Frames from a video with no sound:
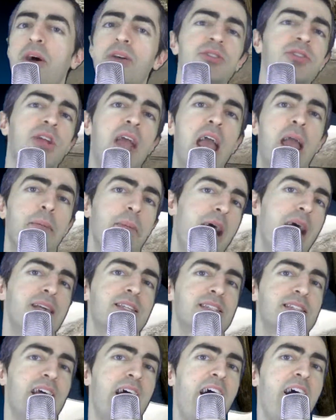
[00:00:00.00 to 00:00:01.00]
puzzle game
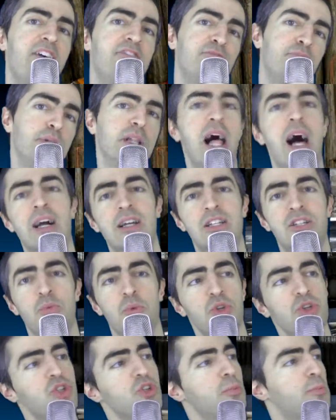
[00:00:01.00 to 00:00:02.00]
has to have blocks
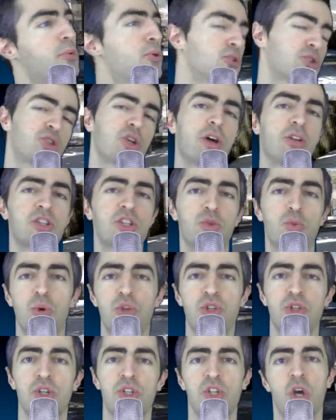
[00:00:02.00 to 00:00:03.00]
which you push on
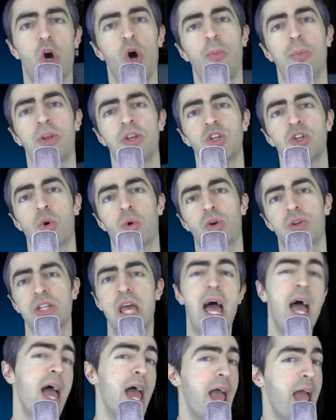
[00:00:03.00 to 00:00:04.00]
switches to open
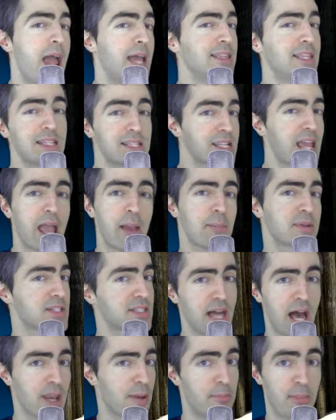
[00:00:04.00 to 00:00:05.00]
doors, and this game
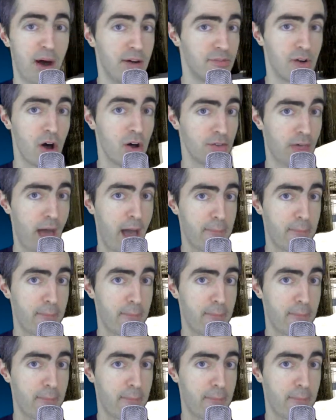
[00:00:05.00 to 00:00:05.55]
is not above all